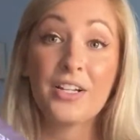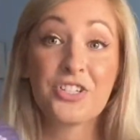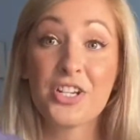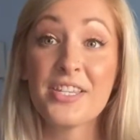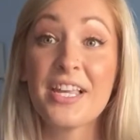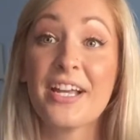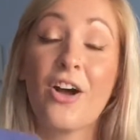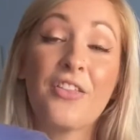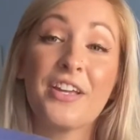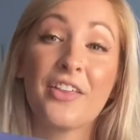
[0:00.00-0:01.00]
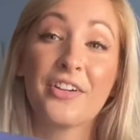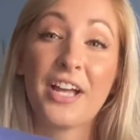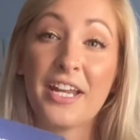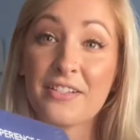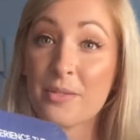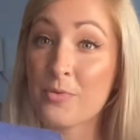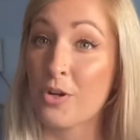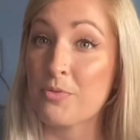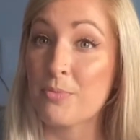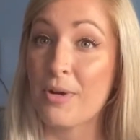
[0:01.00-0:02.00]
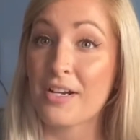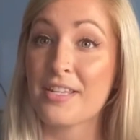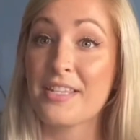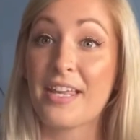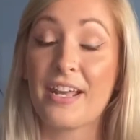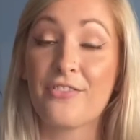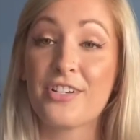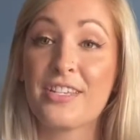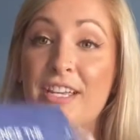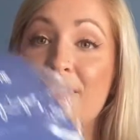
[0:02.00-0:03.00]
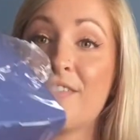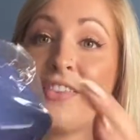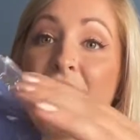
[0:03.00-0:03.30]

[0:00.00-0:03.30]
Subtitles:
Just like all the other kind of subscription boxes that I've received,